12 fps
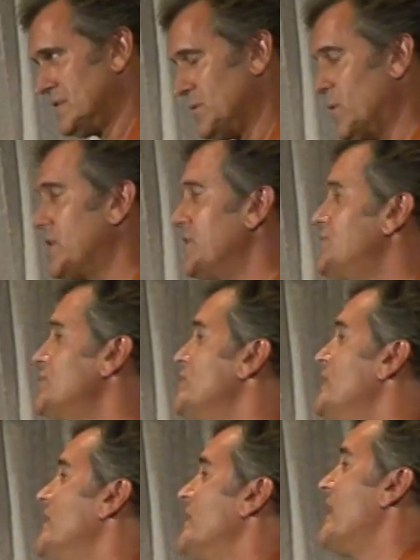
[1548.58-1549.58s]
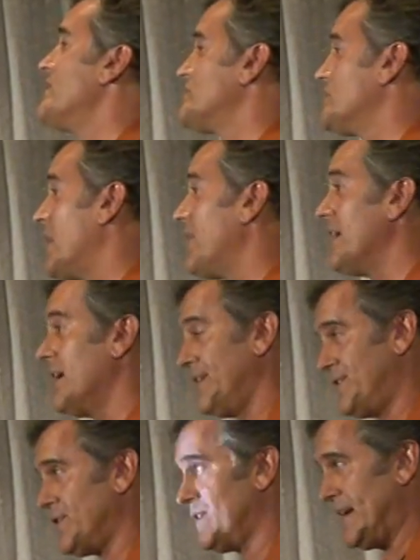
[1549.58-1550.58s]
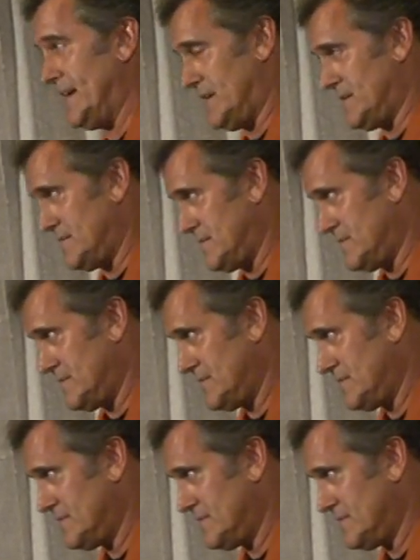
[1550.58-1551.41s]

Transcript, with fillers: Where did you hear that, sir? On the internet?